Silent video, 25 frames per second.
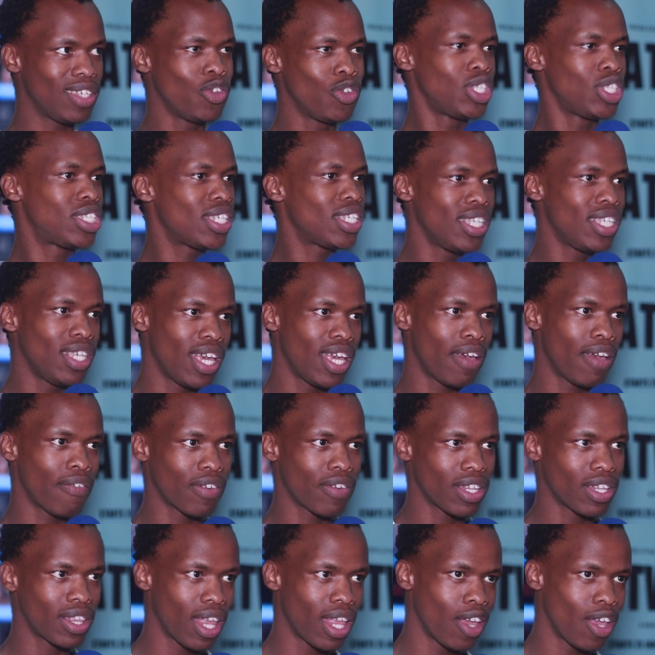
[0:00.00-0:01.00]
see
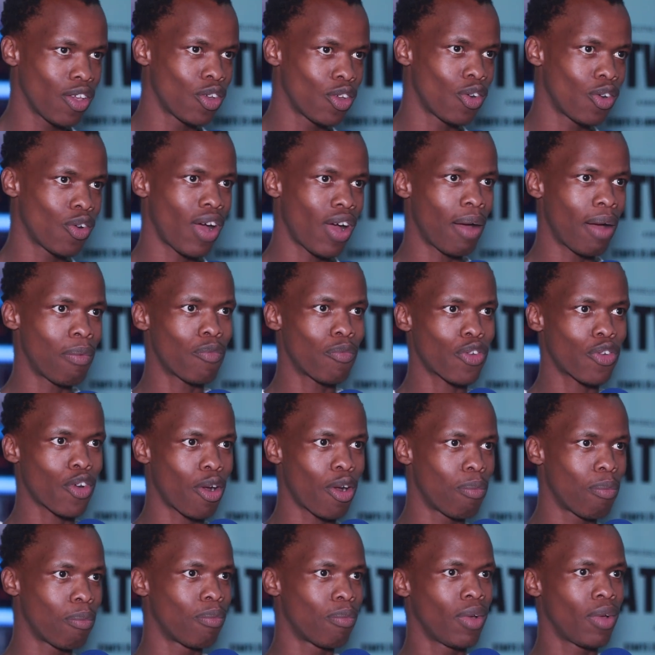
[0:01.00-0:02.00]
every day, you know. I'm
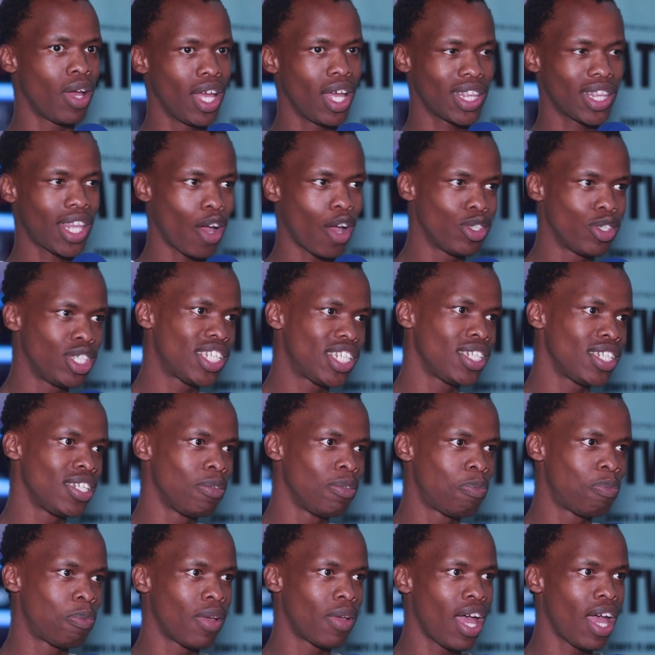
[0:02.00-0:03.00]
from township,